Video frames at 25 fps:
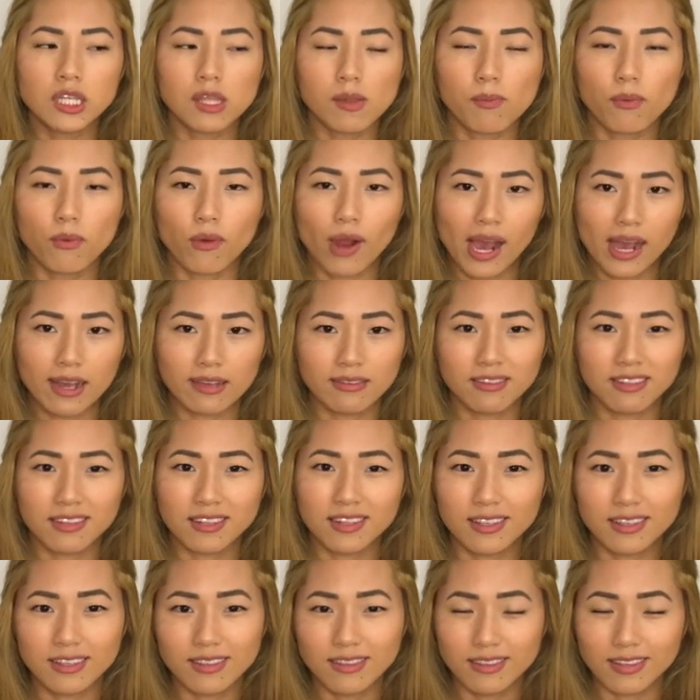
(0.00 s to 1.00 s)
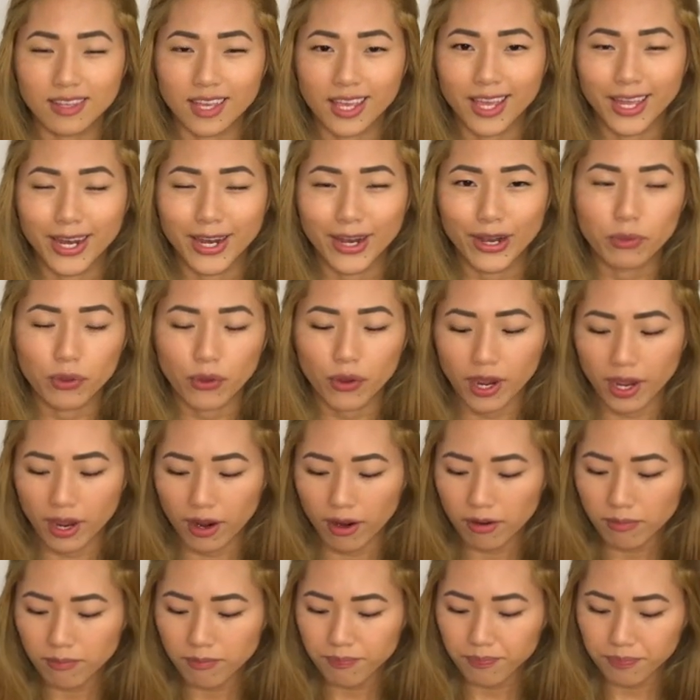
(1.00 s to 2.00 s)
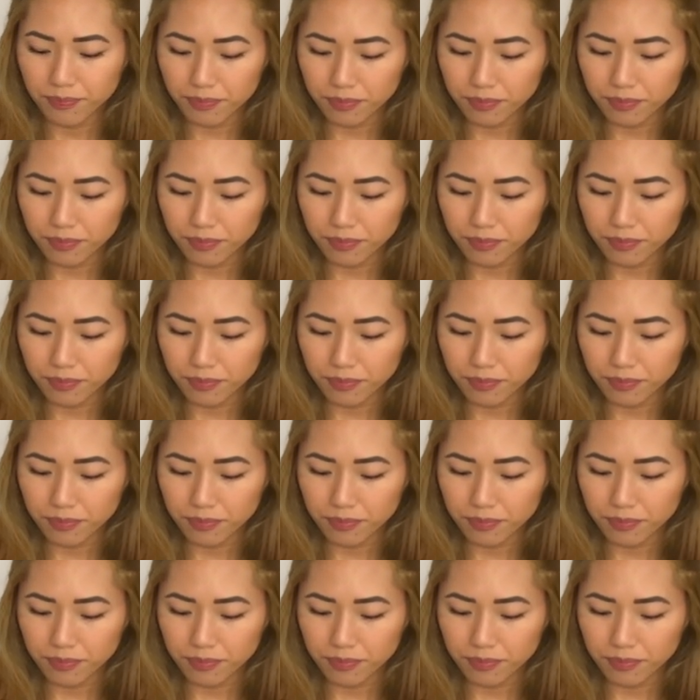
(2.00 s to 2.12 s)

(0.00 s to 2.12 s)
the brassiness in your hair.